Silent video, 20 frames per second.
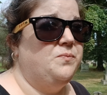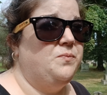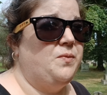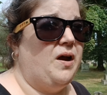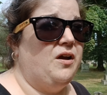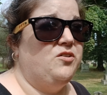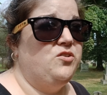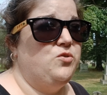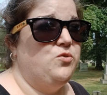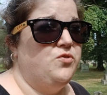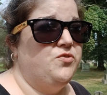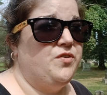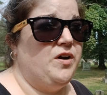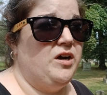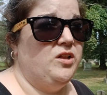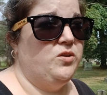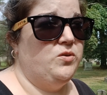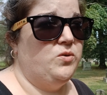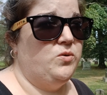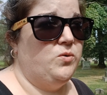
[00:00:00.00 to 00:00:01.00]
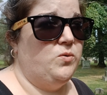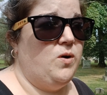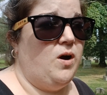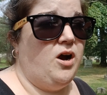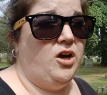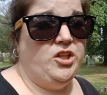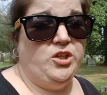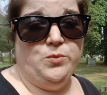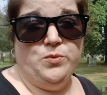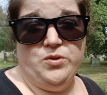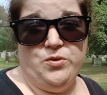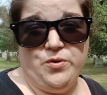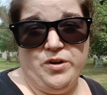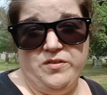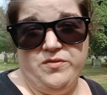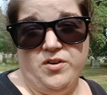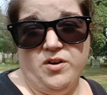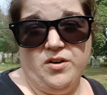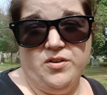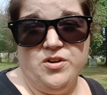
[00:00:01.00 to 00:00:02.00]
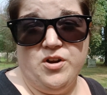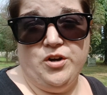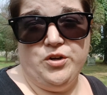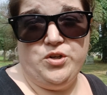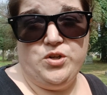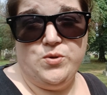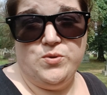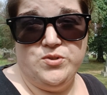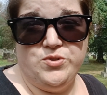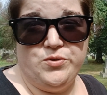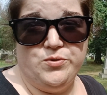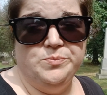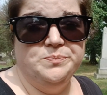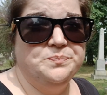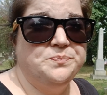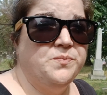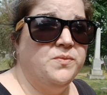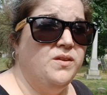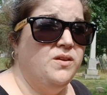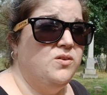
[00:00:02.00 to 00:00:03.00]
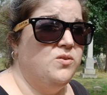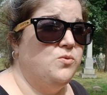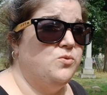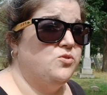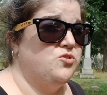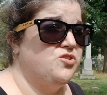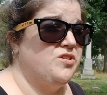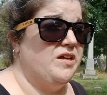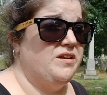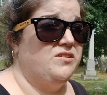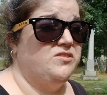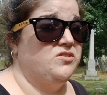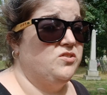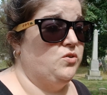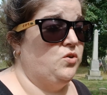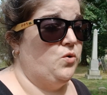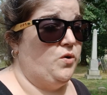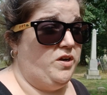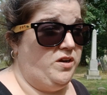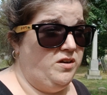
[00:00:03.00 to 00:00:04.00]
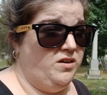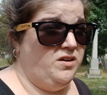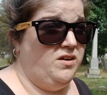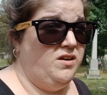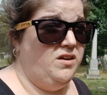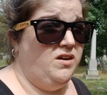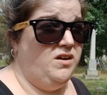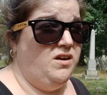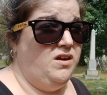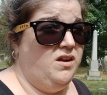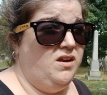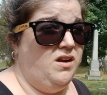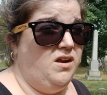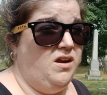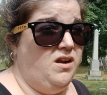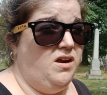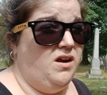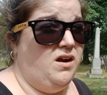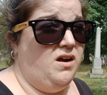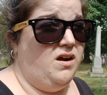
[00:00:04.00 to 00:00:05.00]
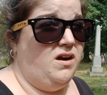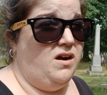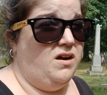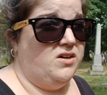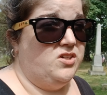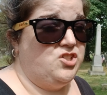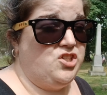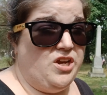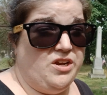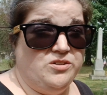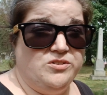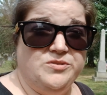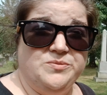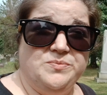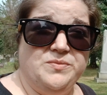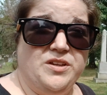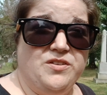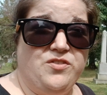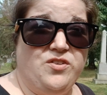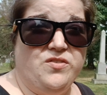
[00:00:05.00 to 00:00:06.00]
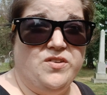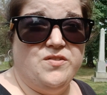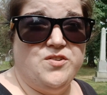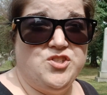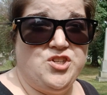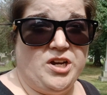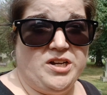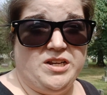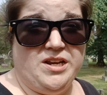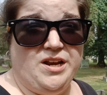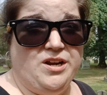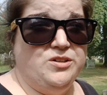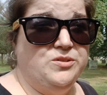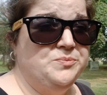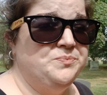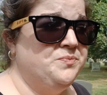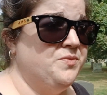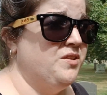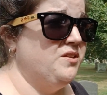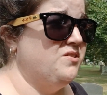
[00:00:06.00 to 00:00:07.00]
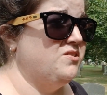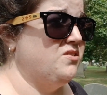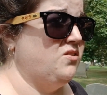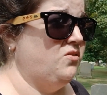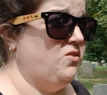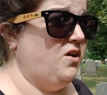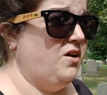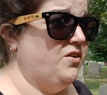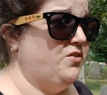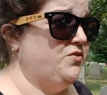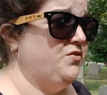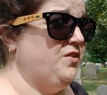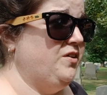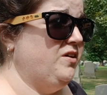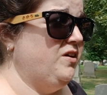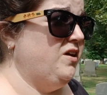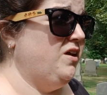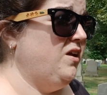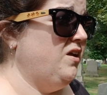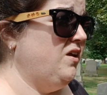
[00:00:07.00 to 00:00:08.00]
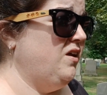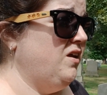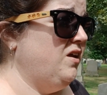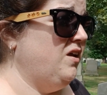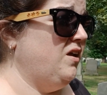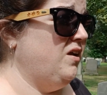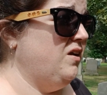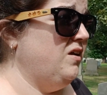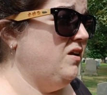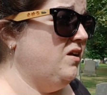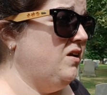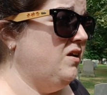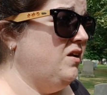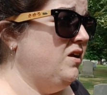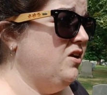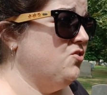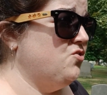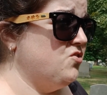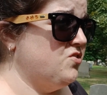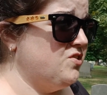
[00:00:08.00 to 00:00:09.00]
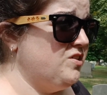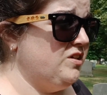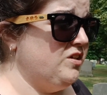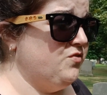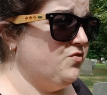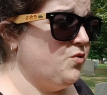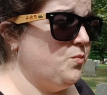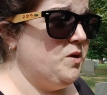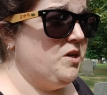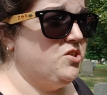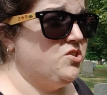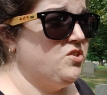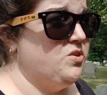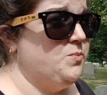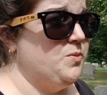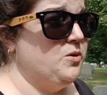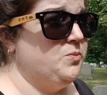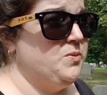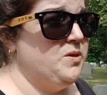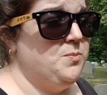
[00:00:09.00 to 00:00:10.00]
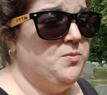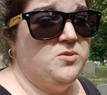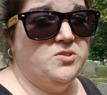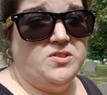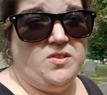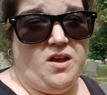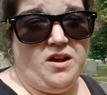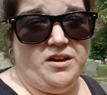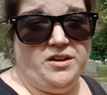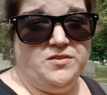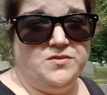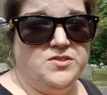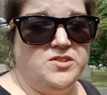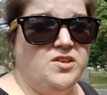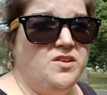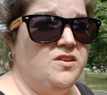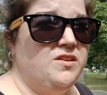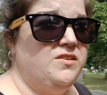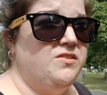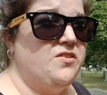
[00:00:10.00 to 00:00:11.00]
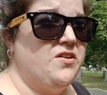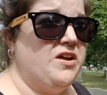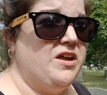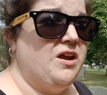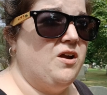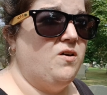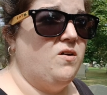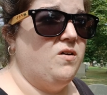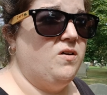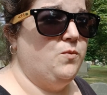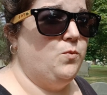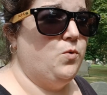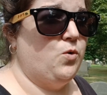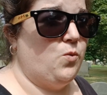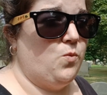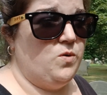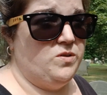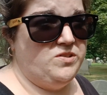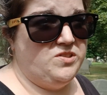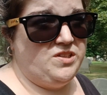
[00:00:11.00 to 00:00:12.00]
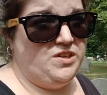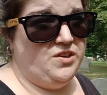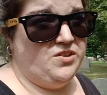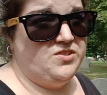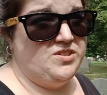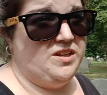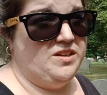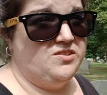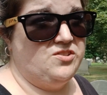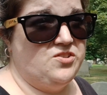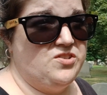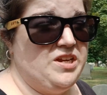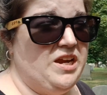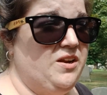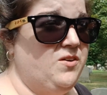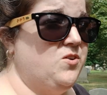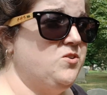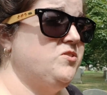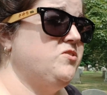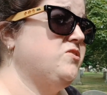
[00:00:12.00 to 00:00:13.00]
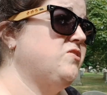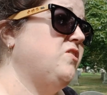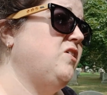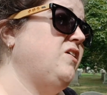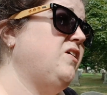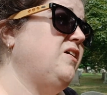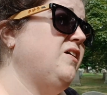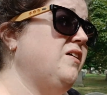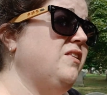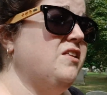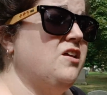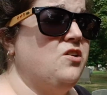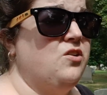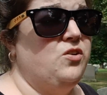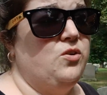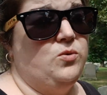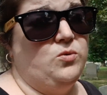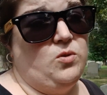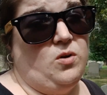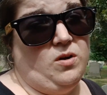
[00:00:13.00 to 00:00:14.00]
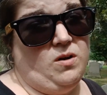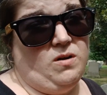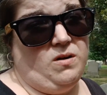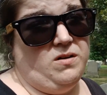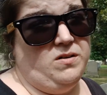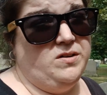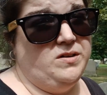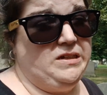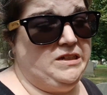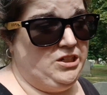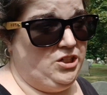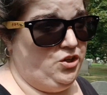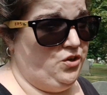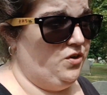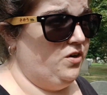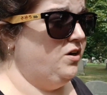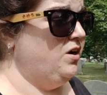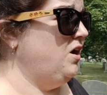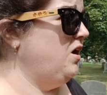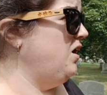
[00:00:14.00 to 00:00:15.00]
I do follow Hollywood Graveyard on YouTube, which that is a great channel. If you've never checked it out, there's a lot of interesting information about people's lives that were once here to entertain us that are no longer here.